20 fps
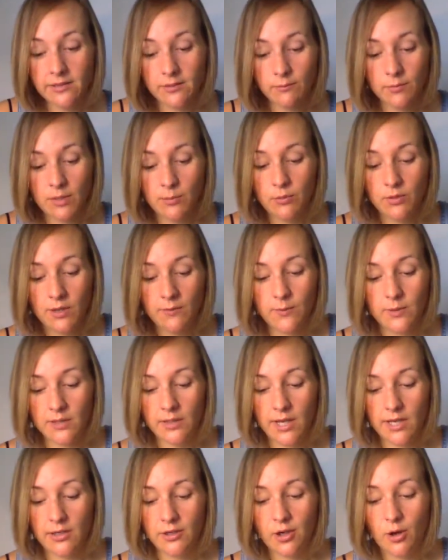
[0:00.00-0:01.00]
and people have been
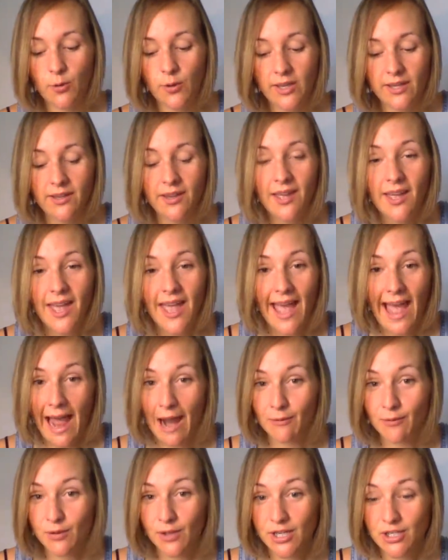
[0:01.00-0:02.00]
kind of going
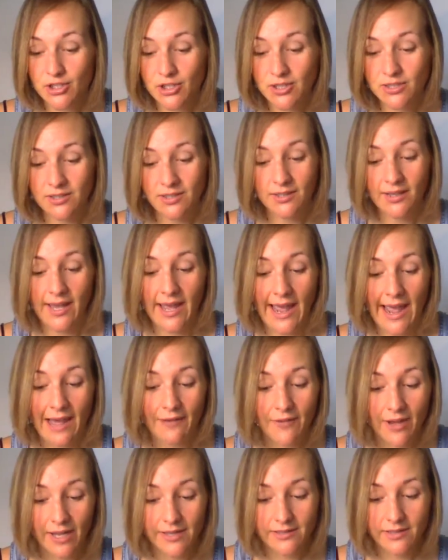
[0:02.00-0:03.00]
at relations in a
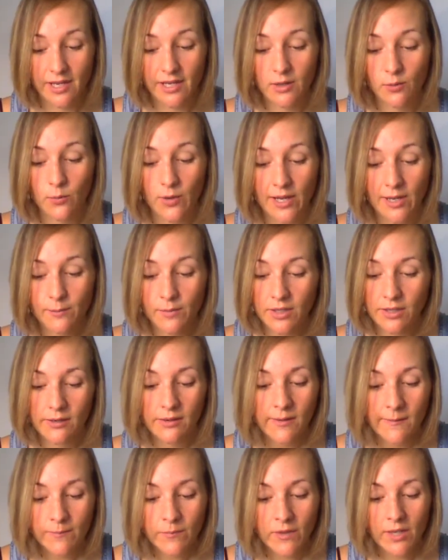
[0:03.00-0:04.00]
half-assed kind of way, but
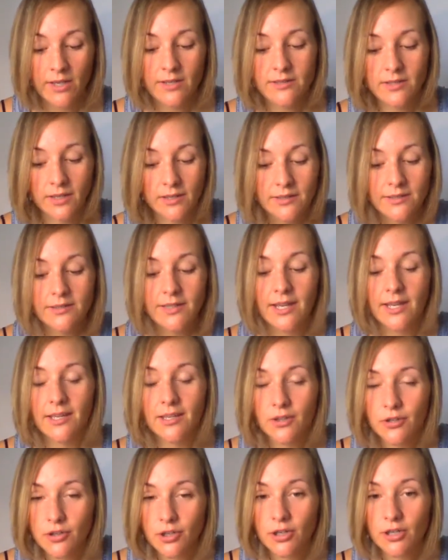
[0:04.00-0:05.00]
it does take
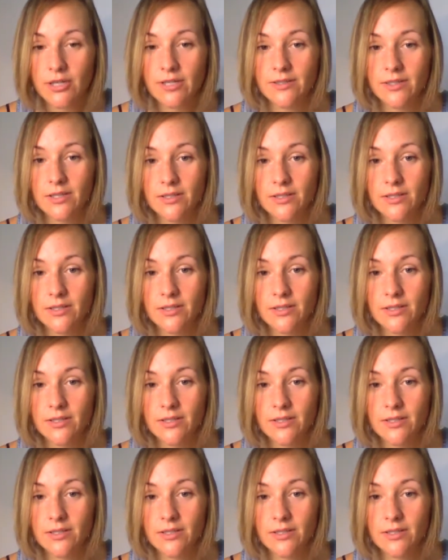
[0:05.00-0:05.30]
endurance.